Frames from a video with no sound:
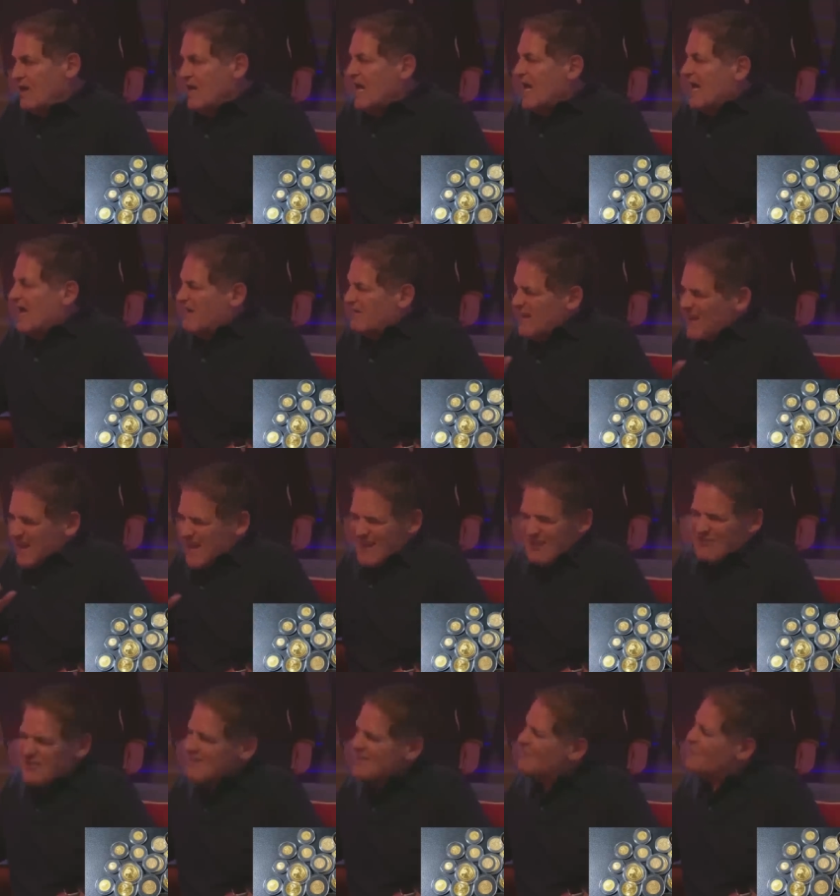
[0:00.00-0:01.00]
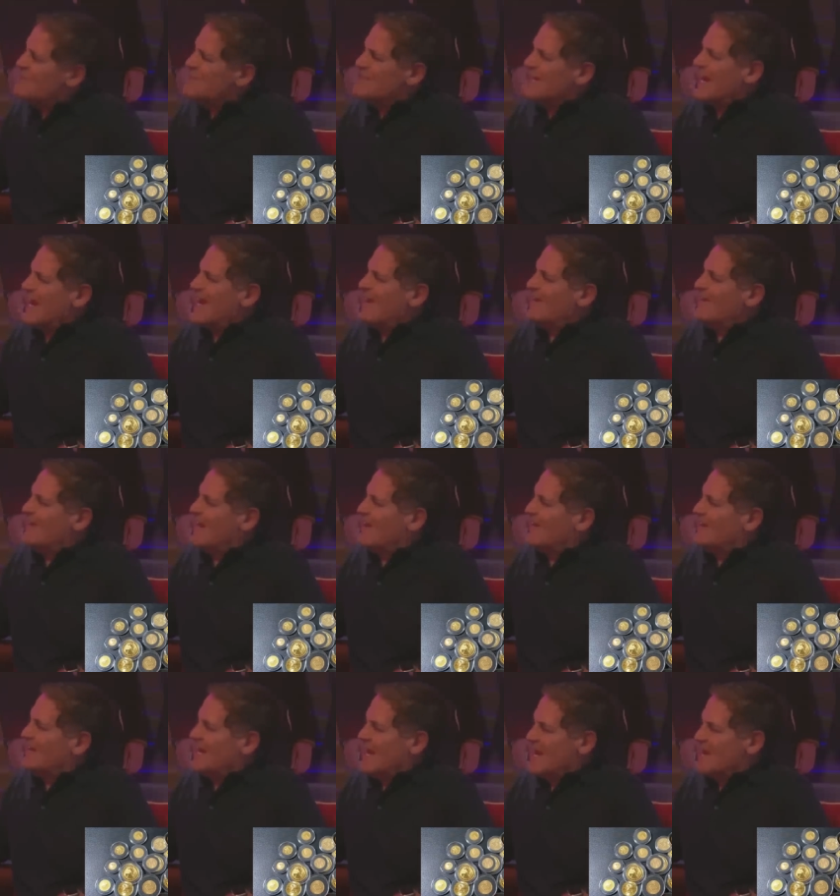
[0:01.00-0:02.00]
And if everything went to hell, hell
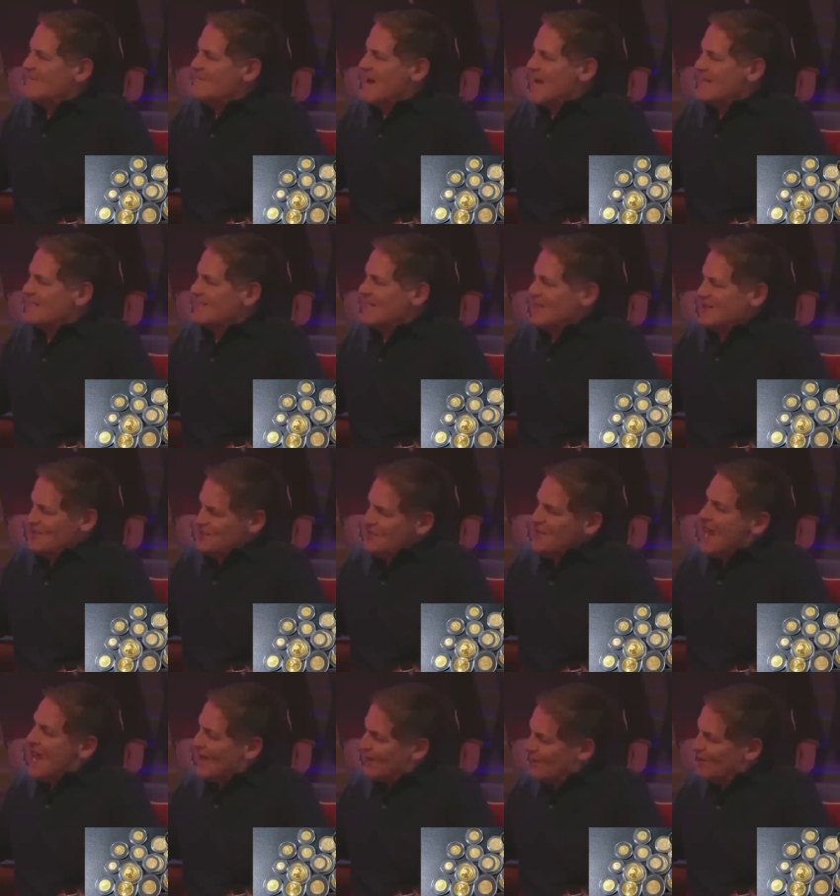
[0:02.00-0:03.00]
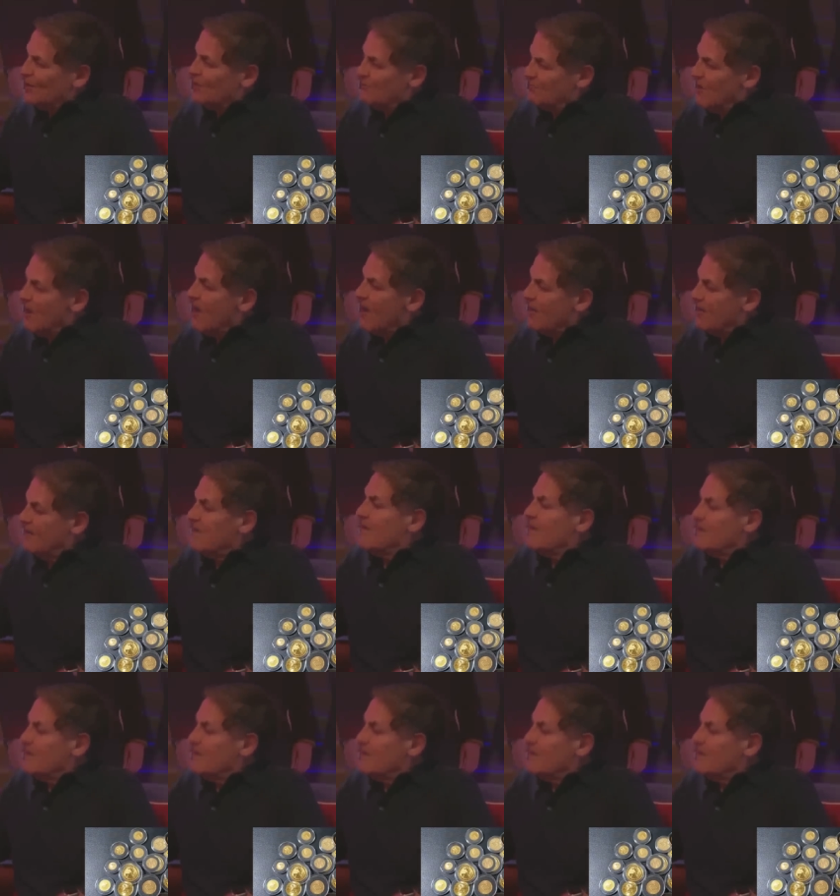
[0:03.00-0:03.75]
in a handbasket, and you had a gold bar,